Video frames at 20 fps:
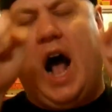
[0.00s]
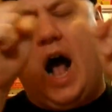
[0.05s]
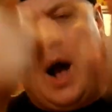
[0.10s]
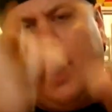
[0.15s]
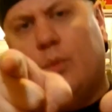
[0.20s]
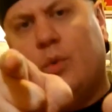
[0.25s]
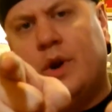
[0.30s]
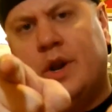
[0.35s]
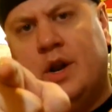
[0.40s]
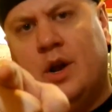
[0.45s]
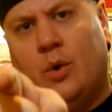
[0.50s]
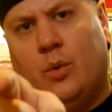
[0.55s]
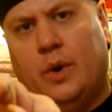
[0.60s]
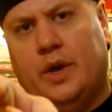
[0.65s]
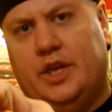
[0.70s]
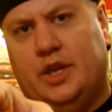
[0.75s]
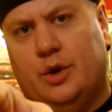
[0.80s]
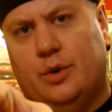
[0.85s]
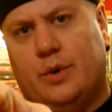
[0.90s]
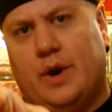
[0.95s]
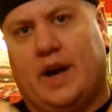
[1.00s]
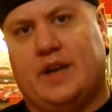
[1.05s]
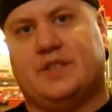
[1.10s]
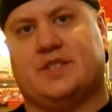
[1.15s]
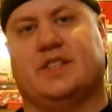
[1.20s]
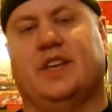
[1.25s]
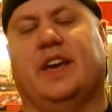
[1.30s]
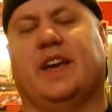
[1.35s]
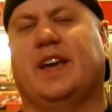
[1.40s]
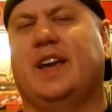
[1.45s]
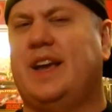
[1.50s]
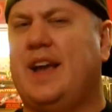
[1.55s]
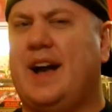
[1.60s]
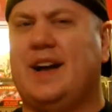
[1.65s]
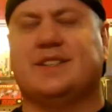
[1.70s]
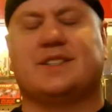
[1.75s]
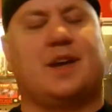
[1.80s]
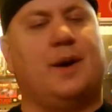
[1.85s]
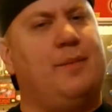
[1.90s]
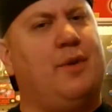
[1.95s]
I want to know what you guys think. And
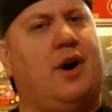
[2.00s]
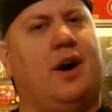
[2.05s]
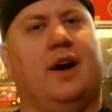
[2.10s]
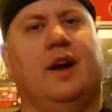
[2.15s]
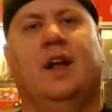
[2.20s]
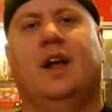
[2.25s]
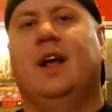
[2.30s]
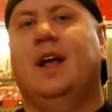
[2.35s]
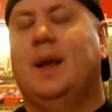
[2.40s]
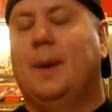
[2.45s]
guys, come on.